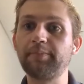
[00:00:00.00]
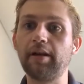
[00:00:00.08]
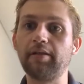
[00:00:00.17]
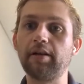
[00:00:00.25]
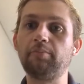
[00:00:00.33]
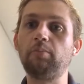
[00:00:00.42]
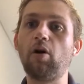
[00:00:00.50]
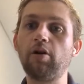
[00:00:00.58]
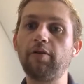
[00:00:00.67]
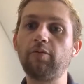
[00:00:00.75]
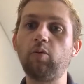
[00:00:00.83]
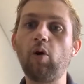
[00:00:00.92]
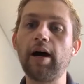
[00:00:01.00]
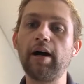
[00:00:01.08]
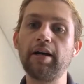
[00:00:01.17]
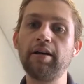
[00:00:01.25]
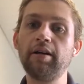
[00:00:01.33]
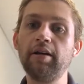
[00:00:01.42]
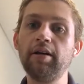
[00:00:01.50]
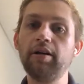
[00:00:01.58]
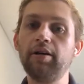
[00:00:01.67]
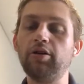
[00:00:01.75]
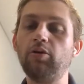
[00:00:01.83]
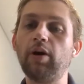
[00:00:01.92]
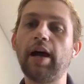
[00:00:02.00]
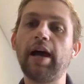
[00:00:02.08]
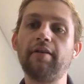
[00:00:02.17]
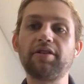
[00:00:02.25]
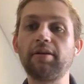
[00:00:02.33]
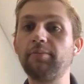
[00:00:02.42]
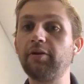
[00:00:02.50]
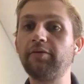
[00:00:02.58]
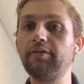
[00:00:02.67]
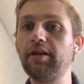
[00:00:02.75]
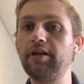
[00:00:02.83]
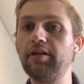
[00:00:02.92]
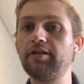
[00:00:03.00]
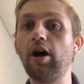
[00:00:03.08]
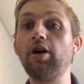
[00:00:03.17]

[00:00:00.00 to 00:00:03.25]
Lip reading: I think part of why you have some of these